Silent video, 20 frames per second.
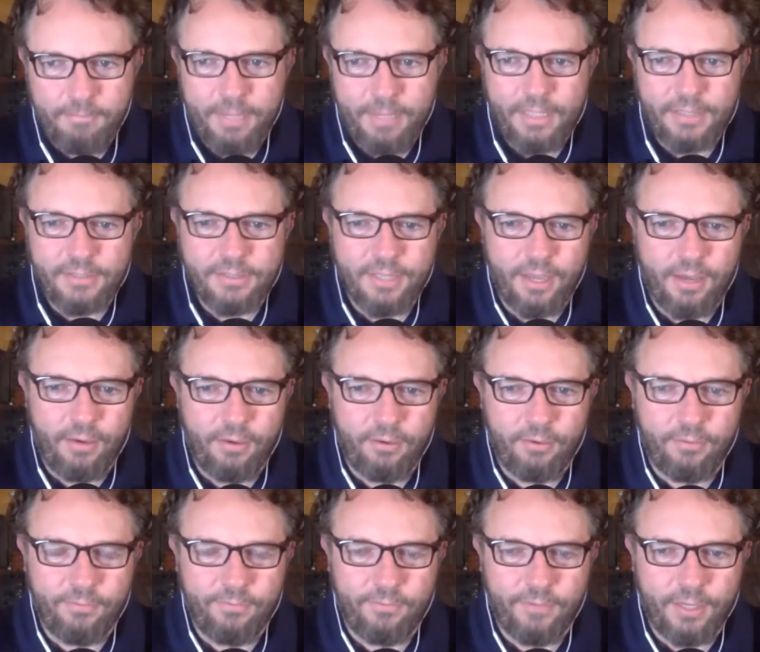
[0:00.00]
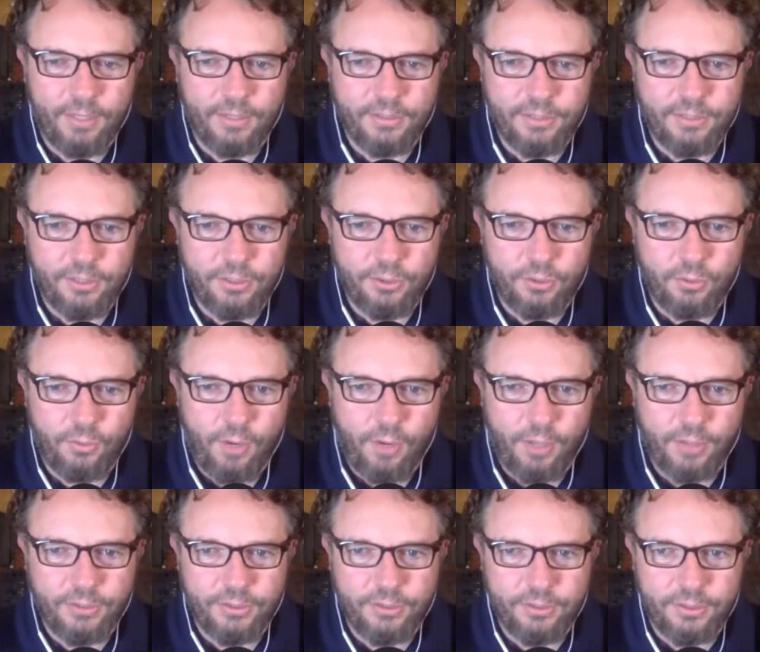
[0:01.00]
based out of uh, Central
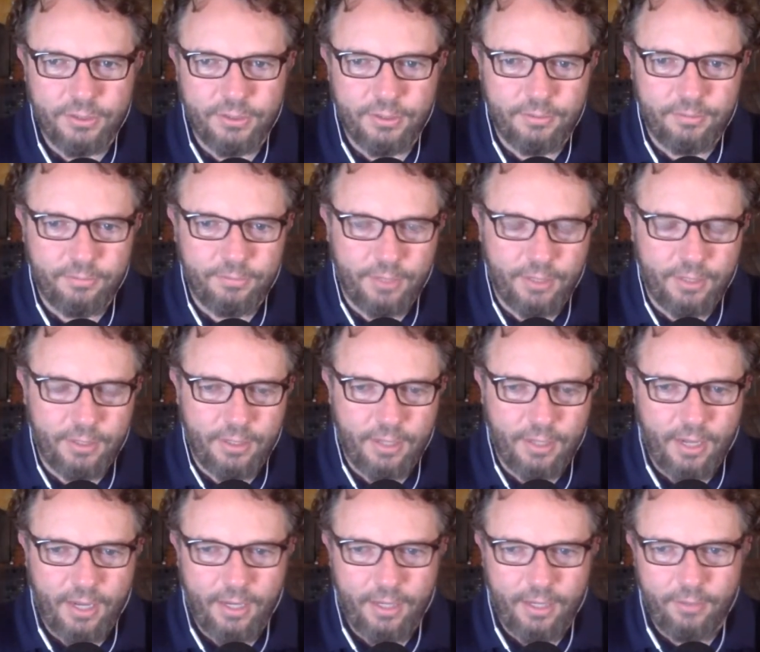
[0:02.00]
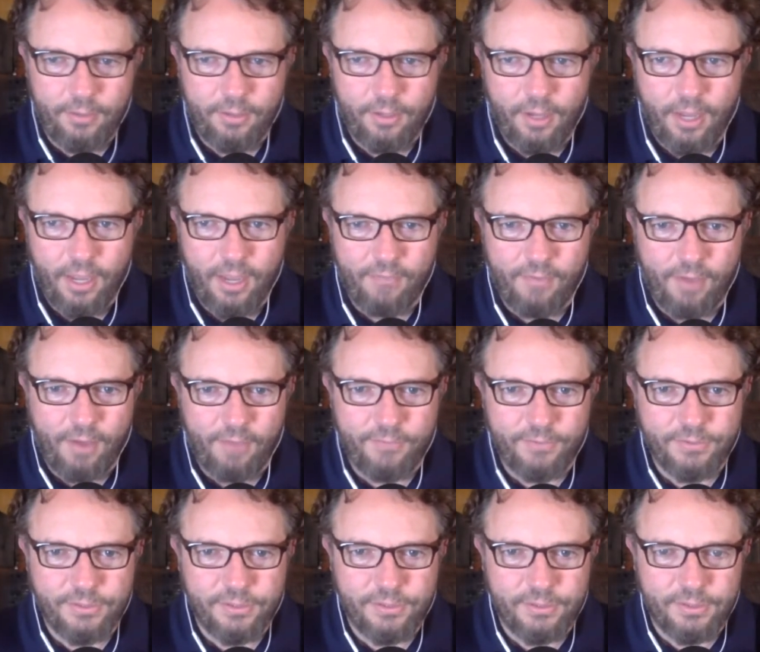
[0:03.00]
Washington, but I I have
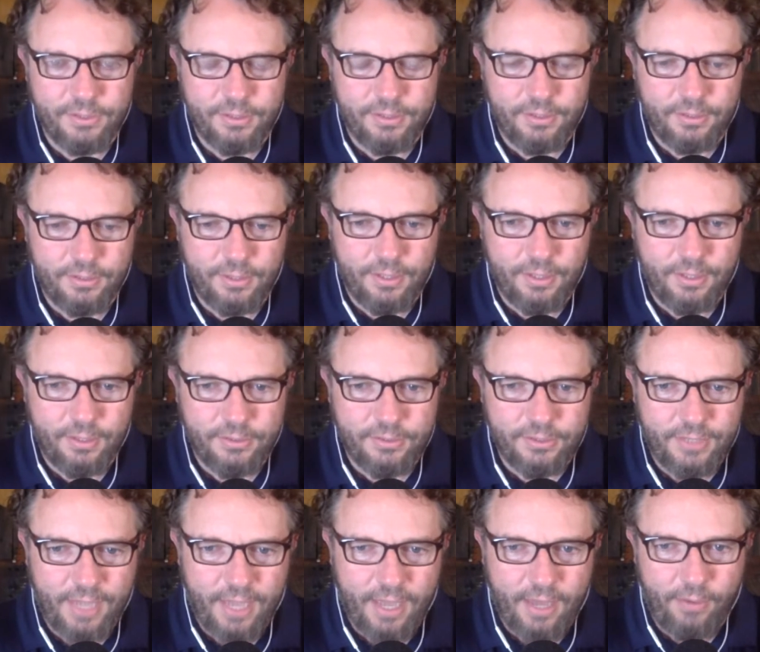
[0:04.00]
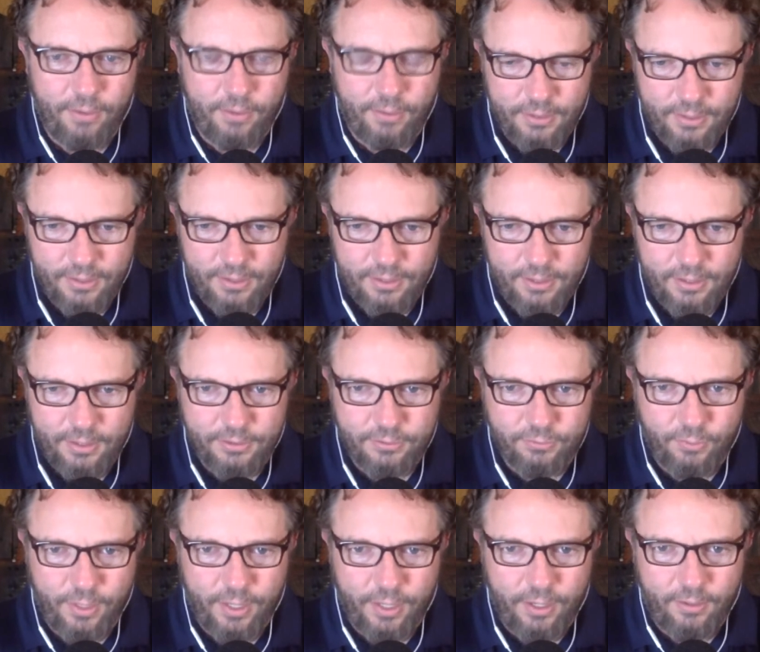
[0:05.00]
offices in uh, Seattle as
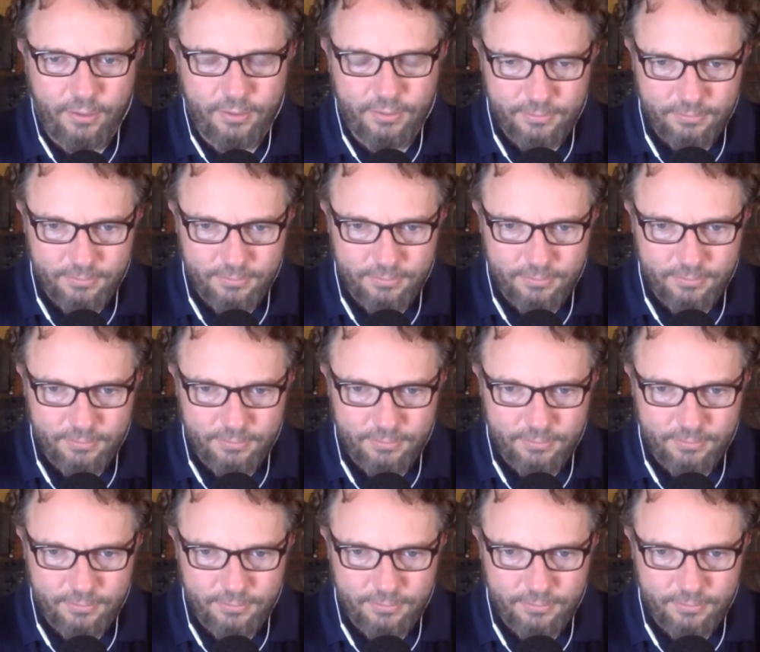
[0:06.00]
well.